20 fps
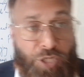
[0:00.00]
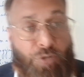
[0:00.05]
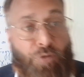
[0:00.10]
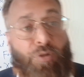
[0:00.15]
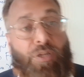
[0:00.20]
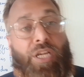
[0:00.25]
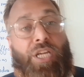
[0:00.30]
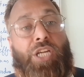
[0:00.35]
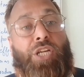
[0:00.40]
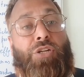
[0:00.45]
show
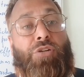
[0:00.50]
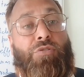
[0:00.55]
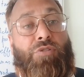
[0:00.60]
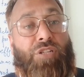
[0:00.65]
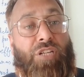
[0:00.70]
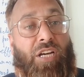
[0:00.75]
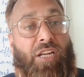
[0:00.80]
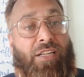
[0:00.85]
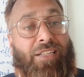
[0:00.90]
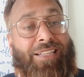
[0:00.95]
negative
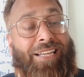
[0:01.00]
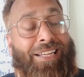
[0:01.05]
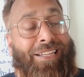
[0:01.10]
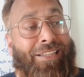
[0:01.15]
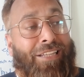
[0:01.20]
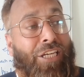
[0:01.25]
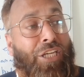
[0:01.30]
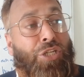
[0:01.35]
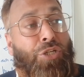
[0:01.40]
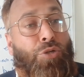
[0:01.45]
charge,
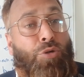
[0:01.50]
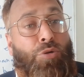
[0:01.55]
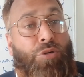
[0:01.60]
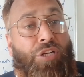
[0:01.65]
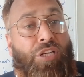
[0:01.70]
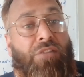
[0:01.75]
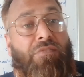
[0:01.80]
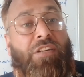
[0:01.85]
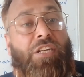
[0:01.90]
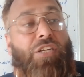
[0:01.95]
then they show
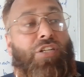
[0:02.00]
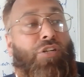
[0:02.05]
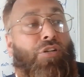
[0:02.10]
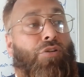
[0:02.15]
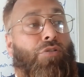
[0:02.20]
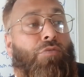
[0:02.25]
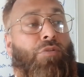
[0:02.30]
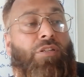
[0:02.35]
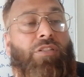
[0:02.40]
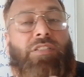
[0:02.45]

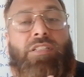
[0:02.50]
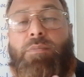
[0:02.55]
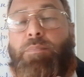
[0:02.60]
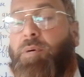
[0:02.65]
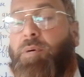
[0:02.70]
deviation towards the